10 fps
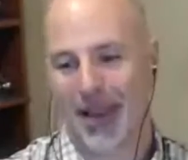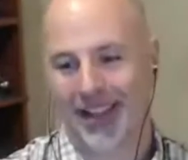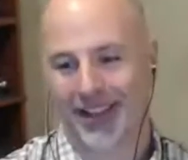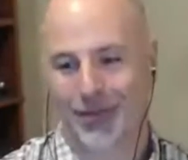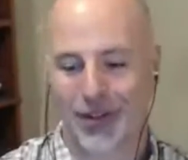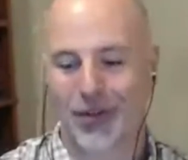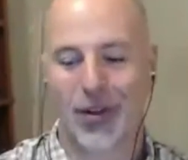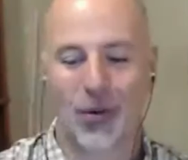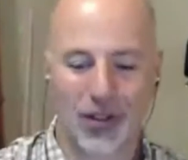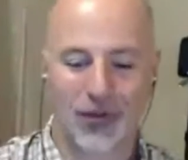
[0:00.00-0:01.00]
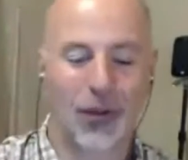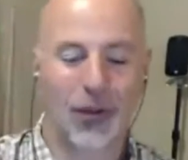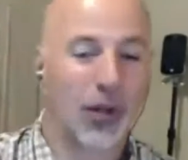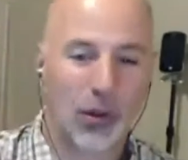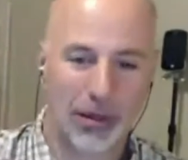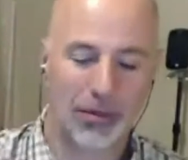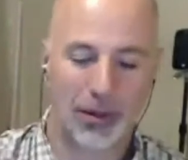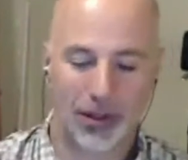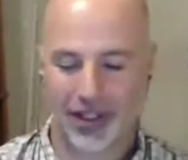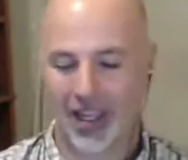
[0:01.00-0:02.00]
The real world's full of real people,
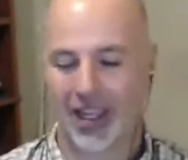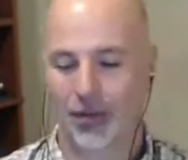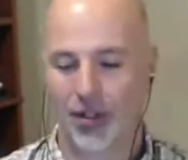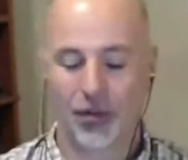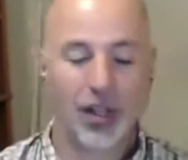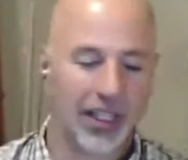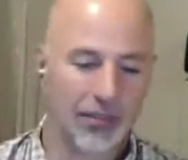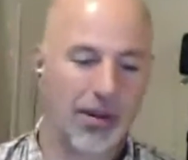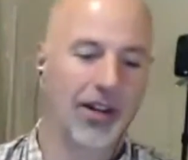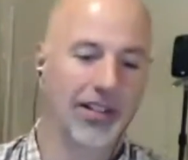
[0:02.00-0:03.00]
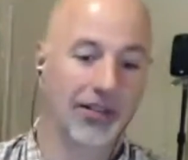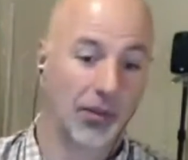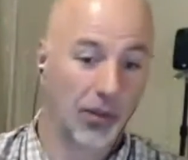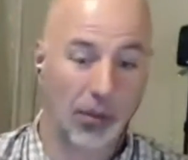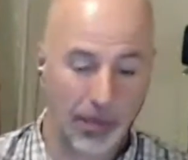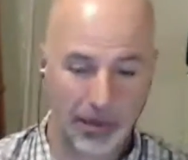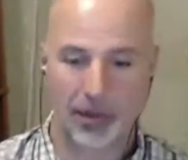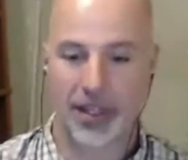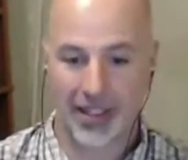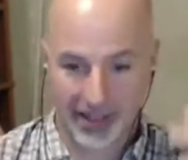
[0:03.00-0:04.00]
and when you really compare yourself to real people and
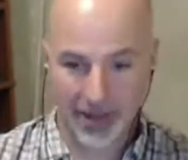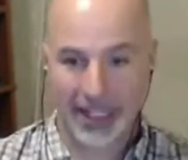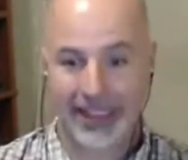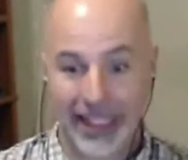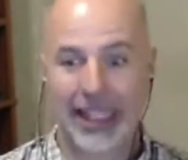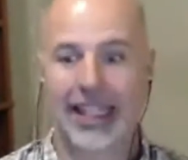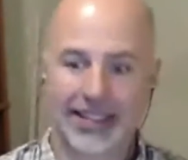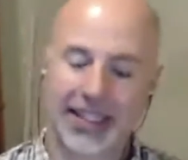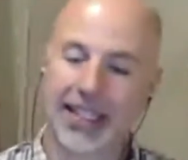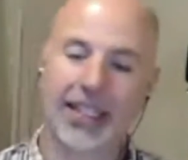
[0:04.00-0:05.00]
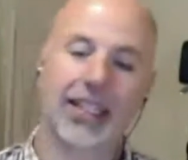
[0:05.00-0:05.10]
not some idealistic